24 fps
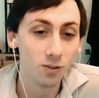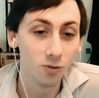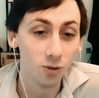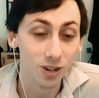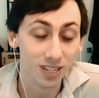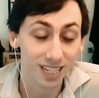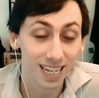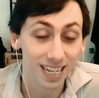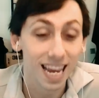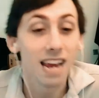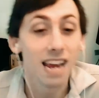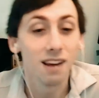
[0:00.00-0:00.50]
for
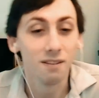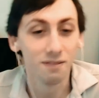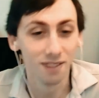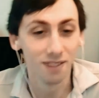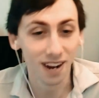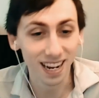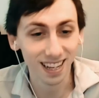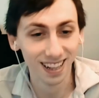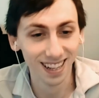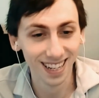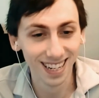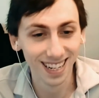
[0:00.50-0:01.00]
its gang
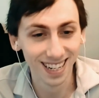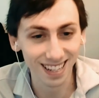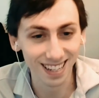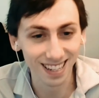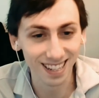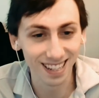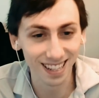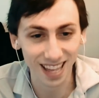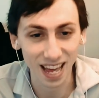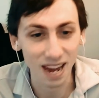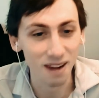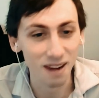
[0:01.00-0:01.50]

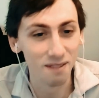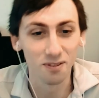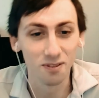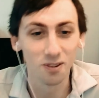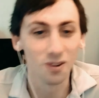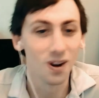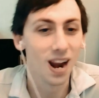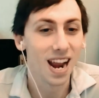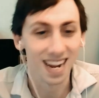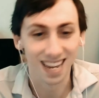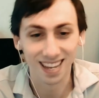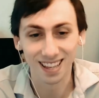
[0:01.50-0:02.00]
violence than
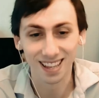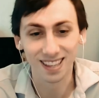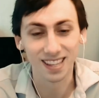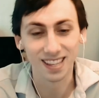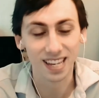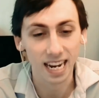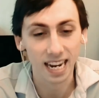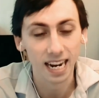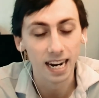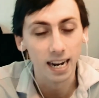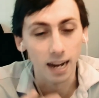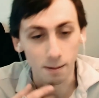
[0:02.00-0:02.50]
for
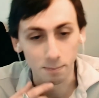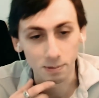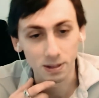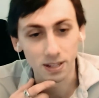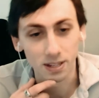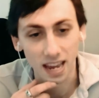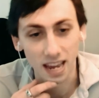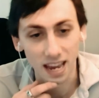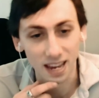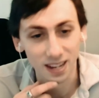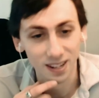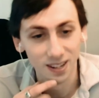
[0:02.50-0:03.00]
anything
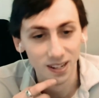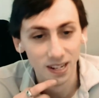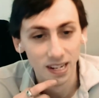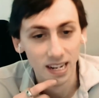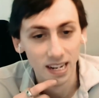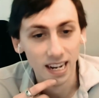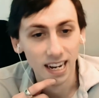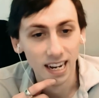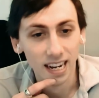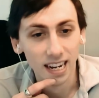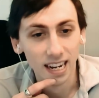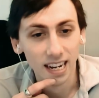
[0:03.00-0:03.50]
upscale.
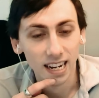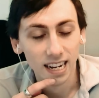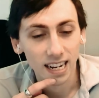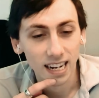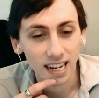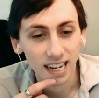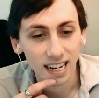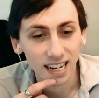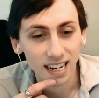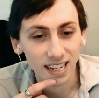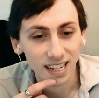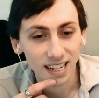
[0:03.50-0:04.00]

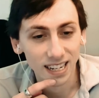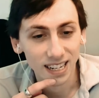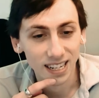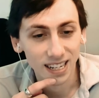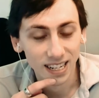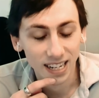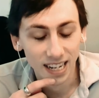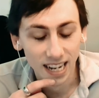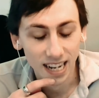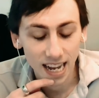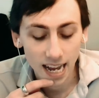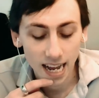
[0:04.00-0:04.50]

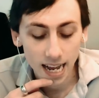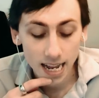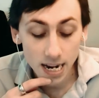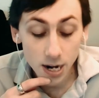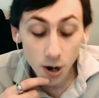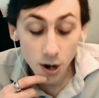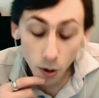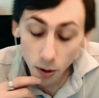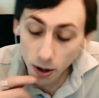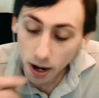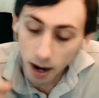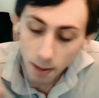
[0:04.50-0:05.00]
Uh,
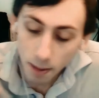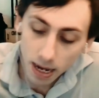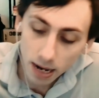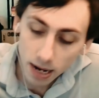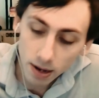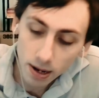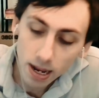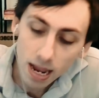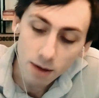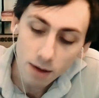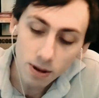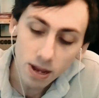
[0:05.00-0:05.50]
no, I mean
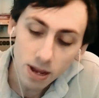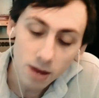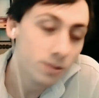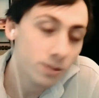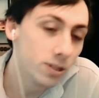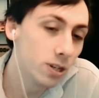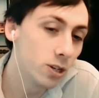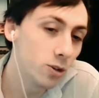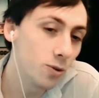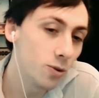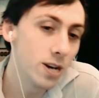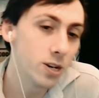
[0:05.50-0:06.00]
it
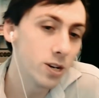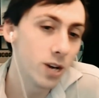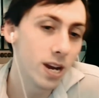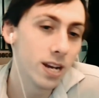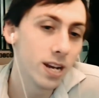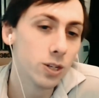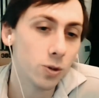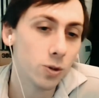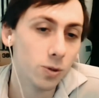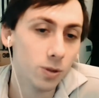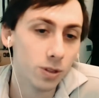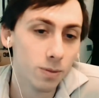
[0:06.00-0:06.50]
was a strange high
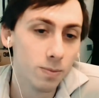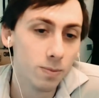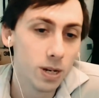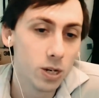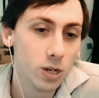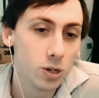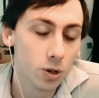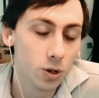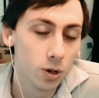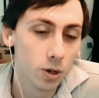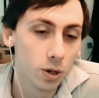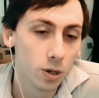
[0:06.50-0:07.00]
school, to be
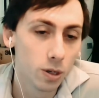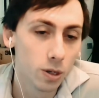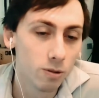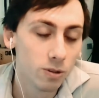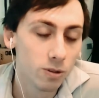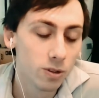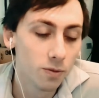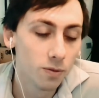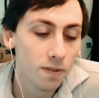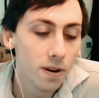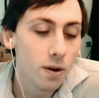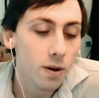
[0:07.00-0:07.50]
sure. It
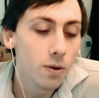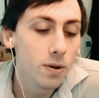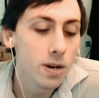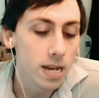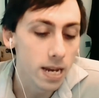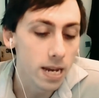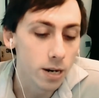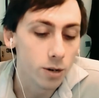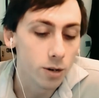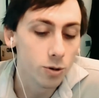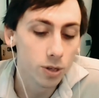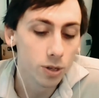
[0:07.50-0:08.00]
was a
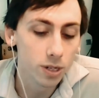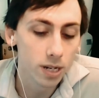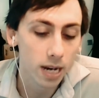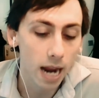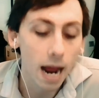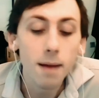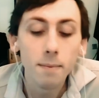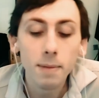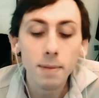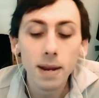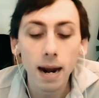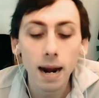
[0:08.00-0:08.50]
very interesting.
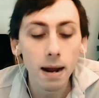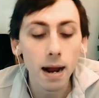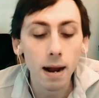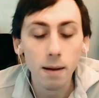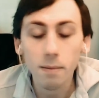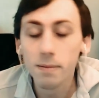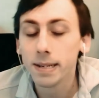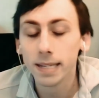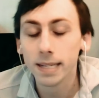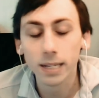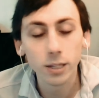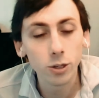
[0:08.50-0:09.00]
I mean,
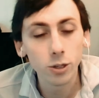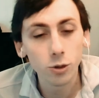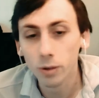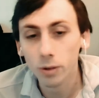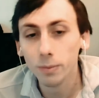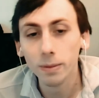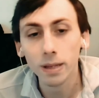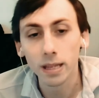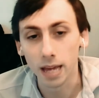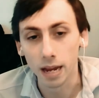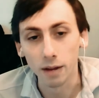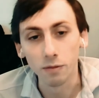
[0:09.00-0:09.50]
I'm
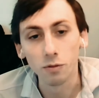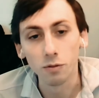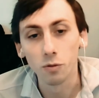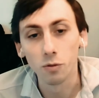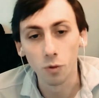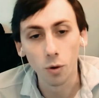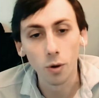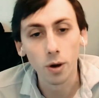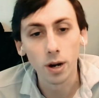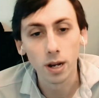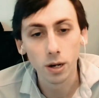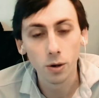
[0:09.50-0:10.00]
extremely thankful
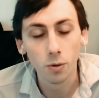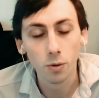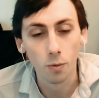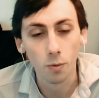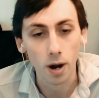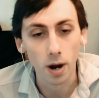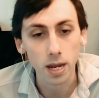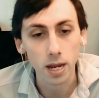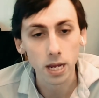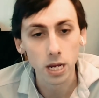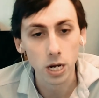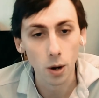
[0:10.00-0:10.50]
for it.
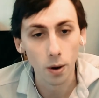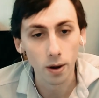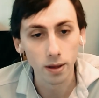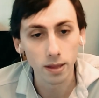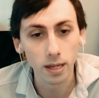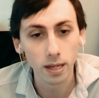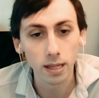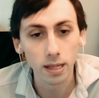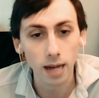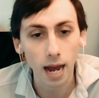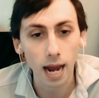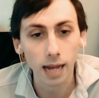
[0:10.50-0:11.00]
Right, I
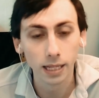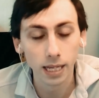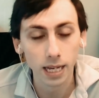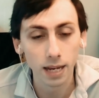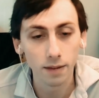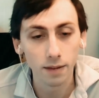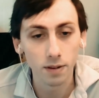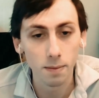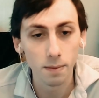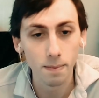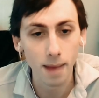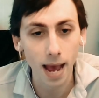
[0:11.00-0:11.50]
think the Highly
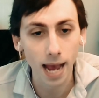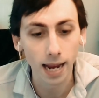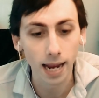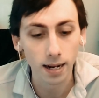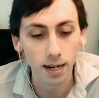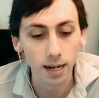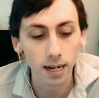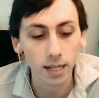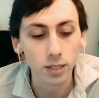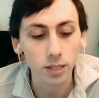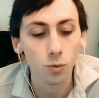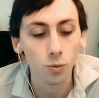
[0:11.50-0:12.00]
Gifted
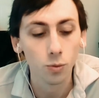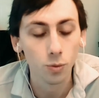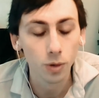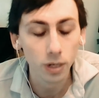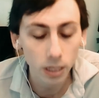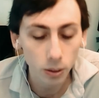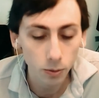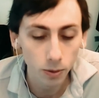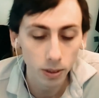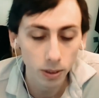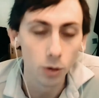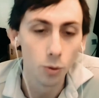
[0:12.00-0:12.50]
Magnet. It's a
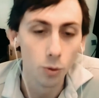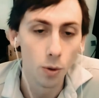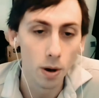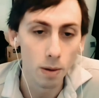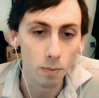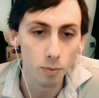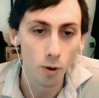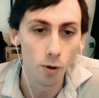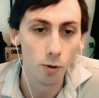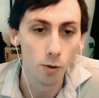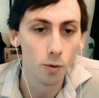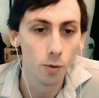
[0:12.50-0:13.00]
really, really
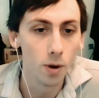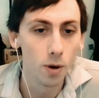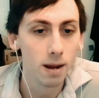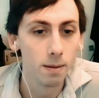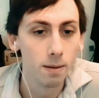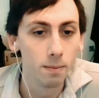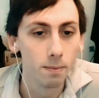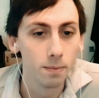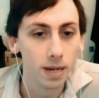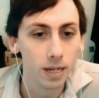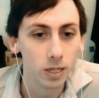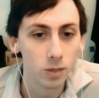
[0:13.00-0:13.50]
great
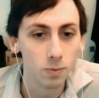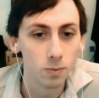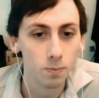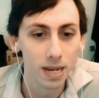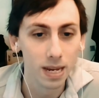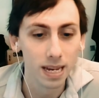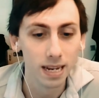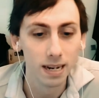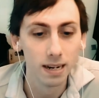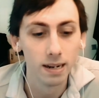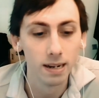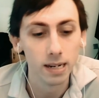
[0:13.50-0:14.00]
program. It's
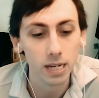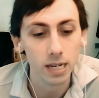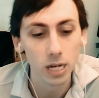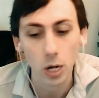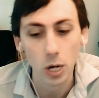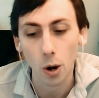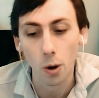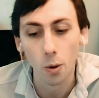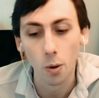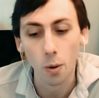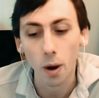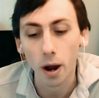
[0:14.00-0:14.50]
been
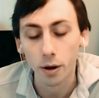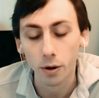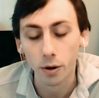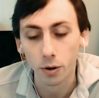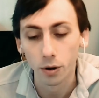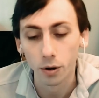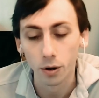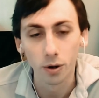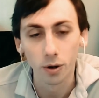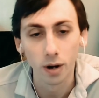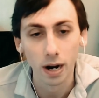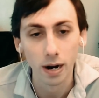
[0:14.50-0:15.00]

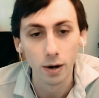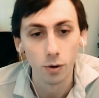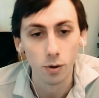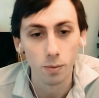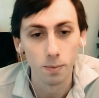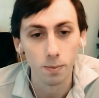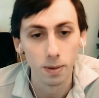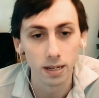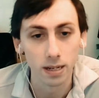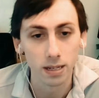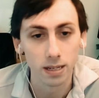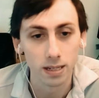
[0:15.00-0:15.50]
under
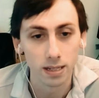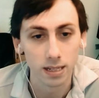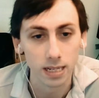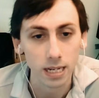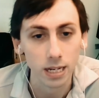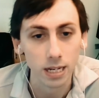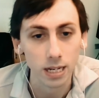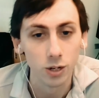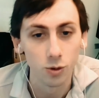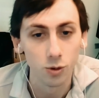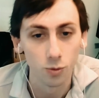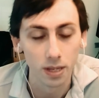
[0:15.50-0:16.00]
a bit of
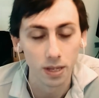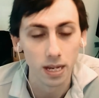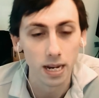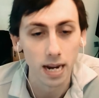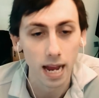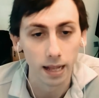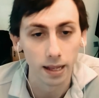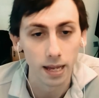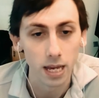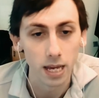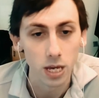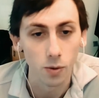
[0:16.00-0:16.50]
siege within
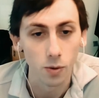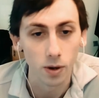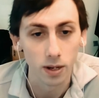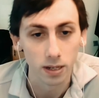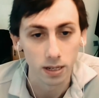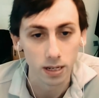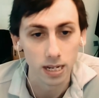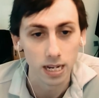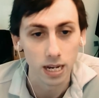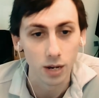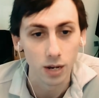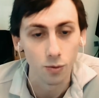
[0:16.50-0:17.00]

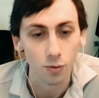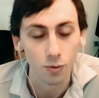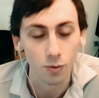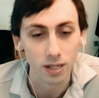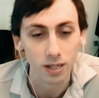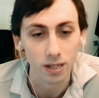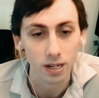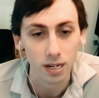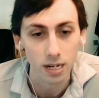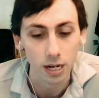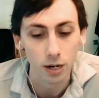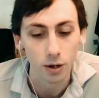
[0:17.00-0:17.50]
LAUSD in
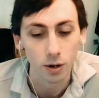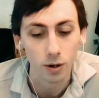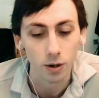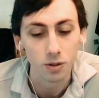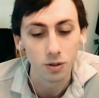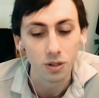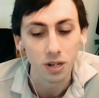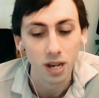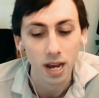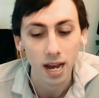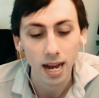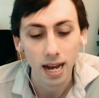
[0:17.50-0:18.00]
recent
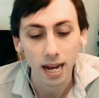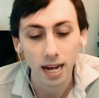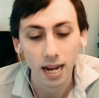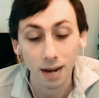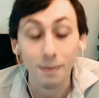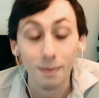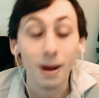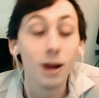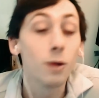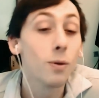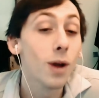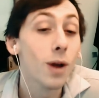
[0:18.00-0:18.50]
years.
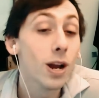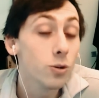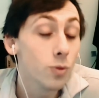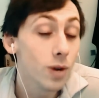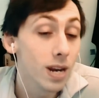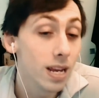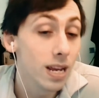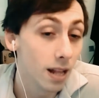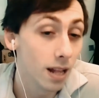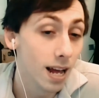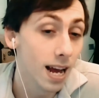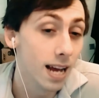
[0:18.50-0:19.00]
My
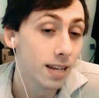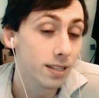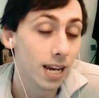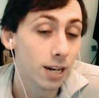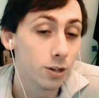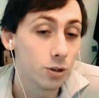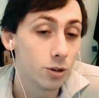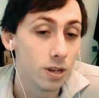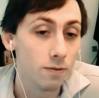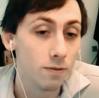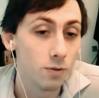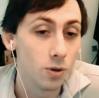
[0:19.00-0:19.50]
graduating class,
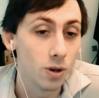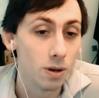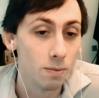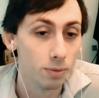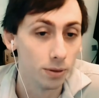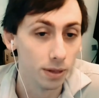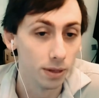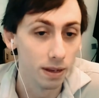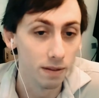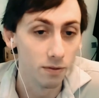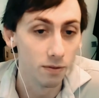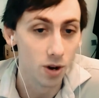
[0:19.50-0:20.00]
actually, if you can
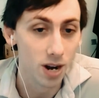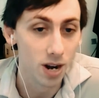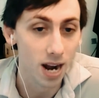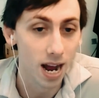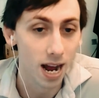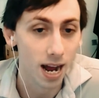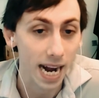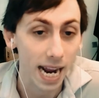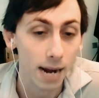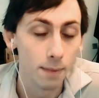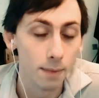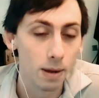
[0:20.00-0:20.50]
believe it or
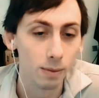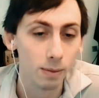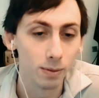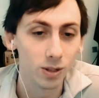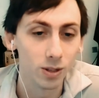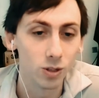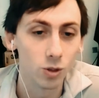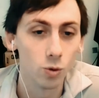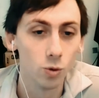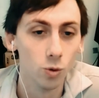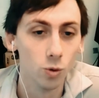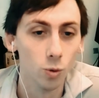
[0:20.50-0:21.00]
not, at a
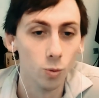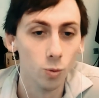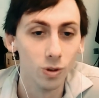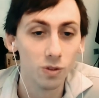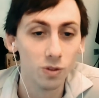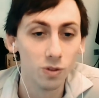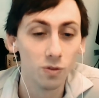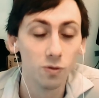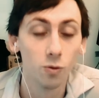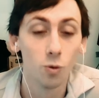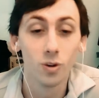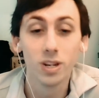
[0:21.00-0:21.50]
public school
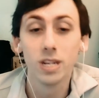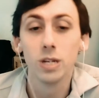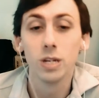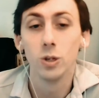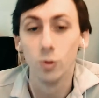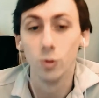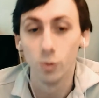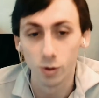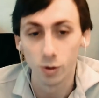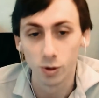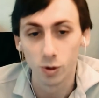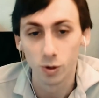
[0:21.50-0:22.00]
was
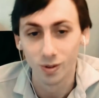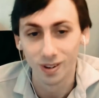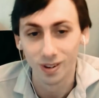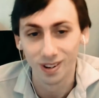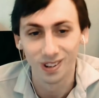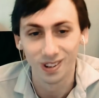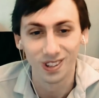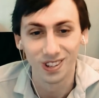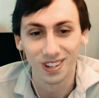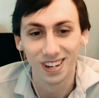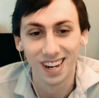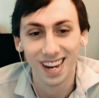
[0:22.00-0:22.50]
42
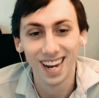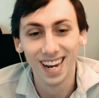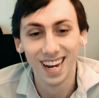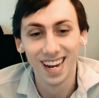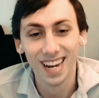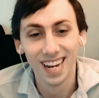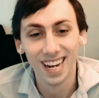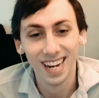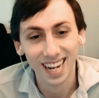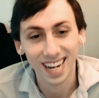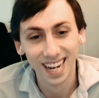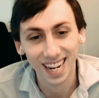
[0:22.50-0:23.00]
students.
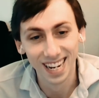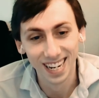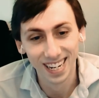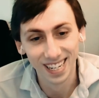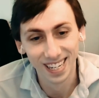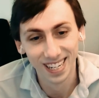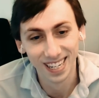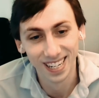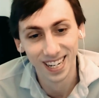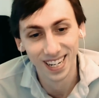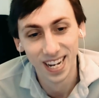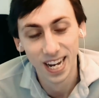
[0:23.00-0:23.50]

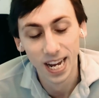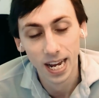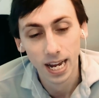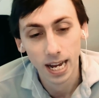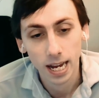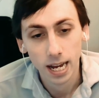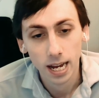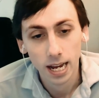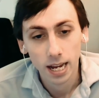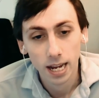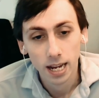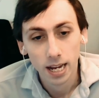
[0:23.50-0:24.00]
Uh,
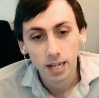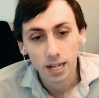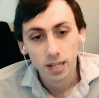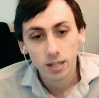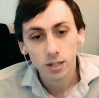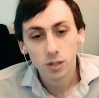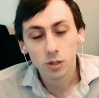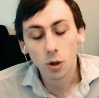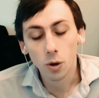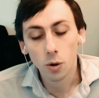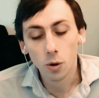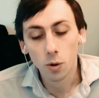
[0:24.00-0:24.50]

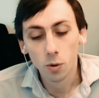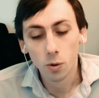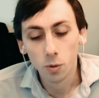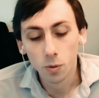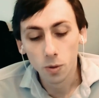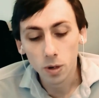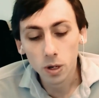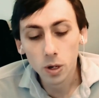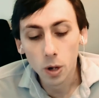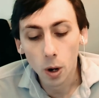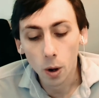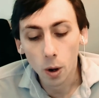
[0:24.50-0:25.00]

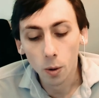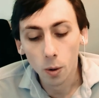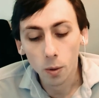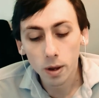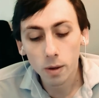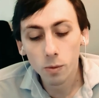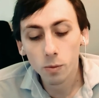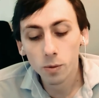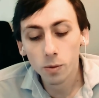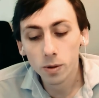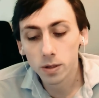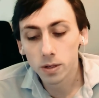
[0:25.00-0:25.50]
so
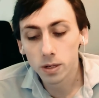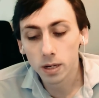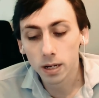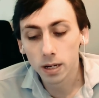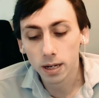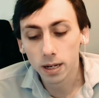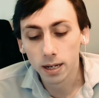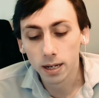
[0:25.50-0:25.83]
it was.